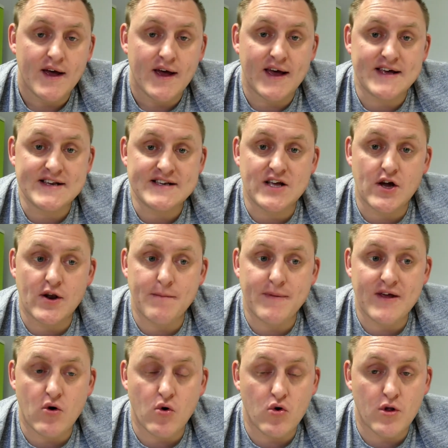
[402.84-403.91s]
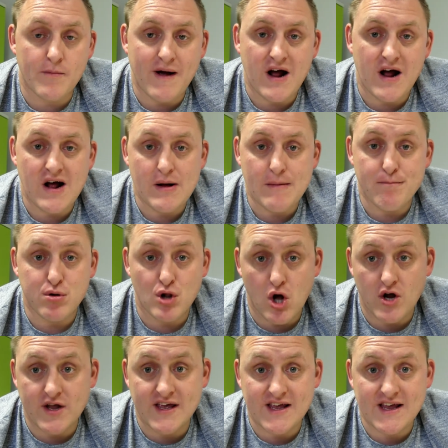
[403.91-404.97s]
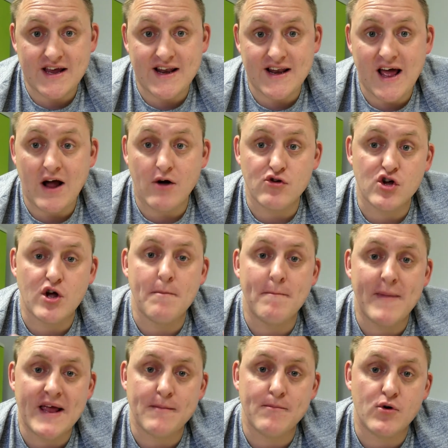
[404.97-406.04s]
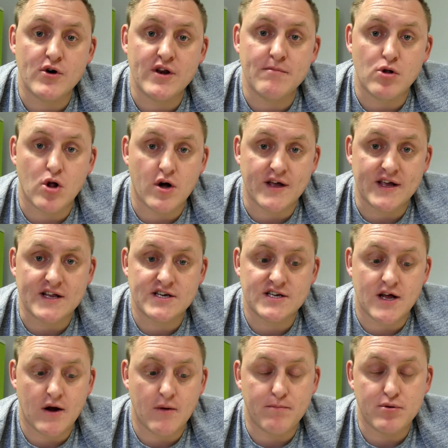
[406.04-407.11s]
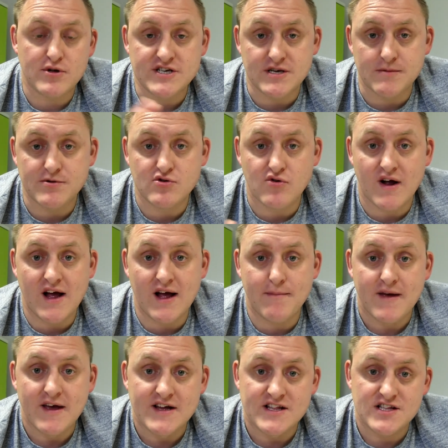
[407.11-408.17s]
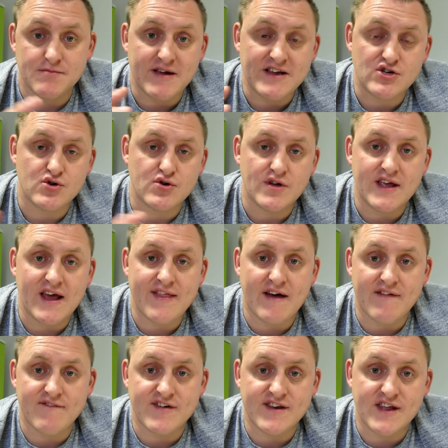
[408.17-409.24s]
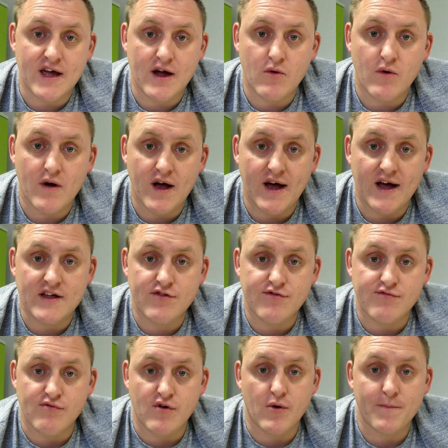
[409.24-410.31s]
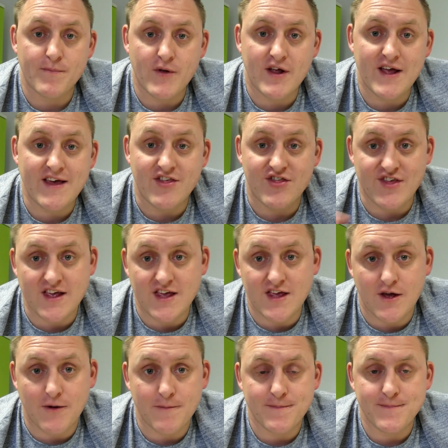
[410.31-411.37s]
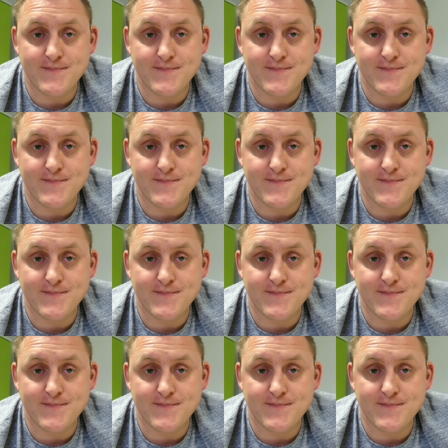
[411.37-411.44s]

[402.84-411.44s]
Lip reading: is going to be all about blogging and how you can make money blogging. So please subscribe to make sure you get that video through. Okay, thank you.